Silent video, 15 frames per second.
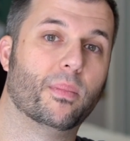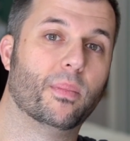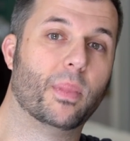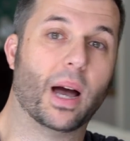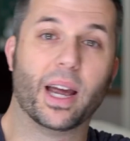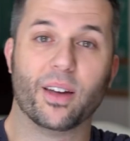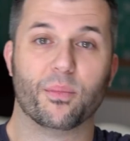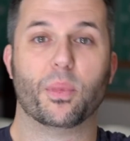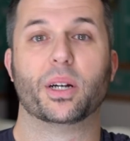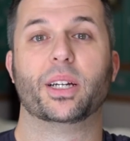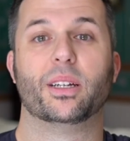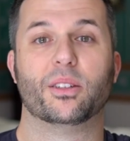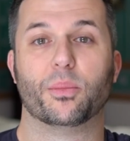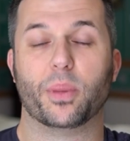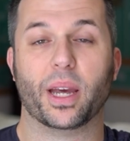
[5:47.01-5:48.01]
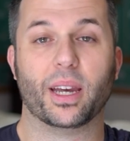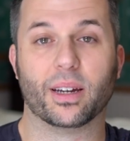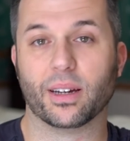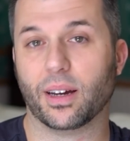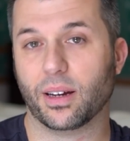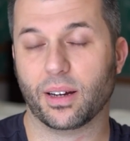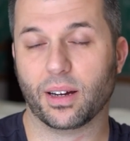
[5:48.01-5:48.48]
I have money in the bank.
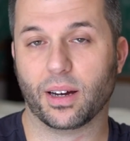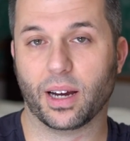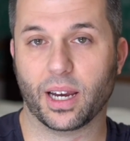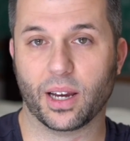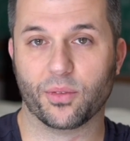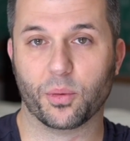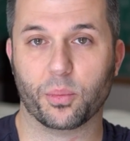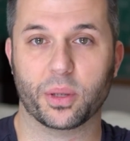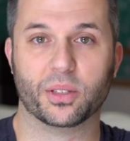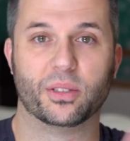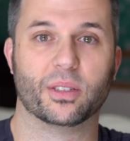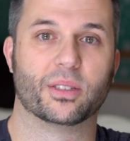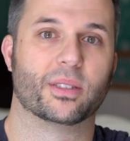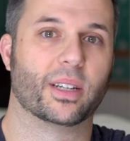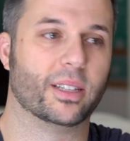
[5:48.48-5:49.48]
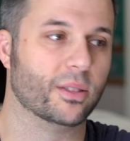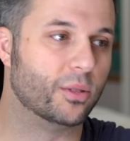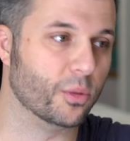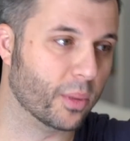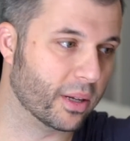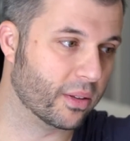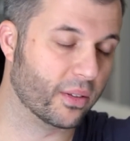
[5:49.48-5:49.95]
I have a business. I
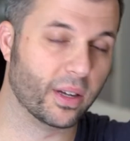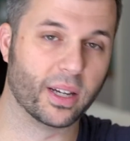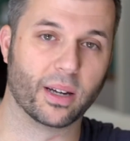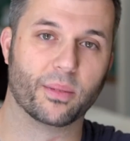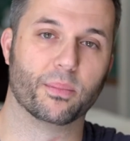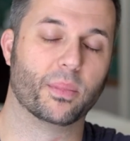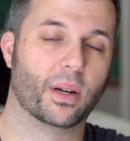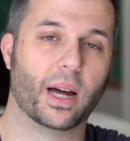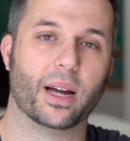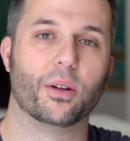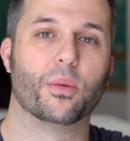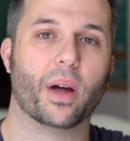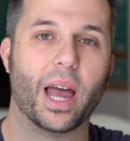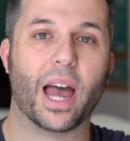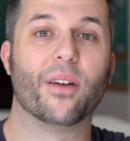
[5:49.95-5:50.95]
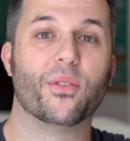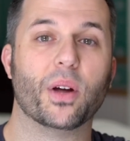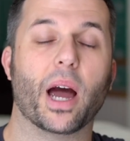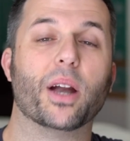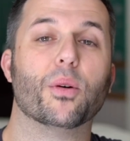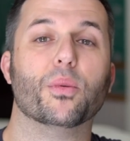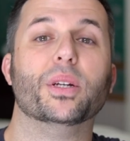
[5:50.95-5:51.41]
do my thing. I
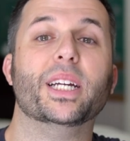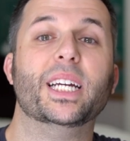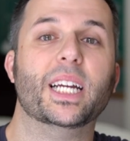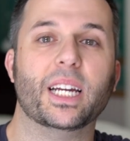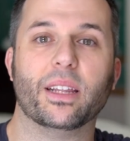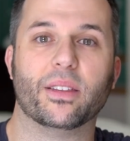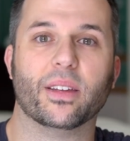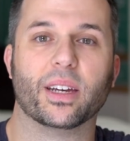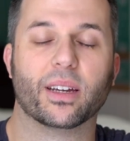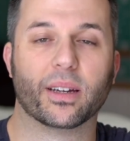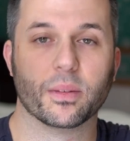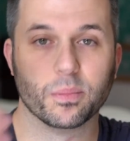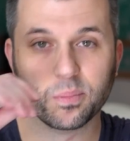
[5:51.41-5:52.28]
don't need anything.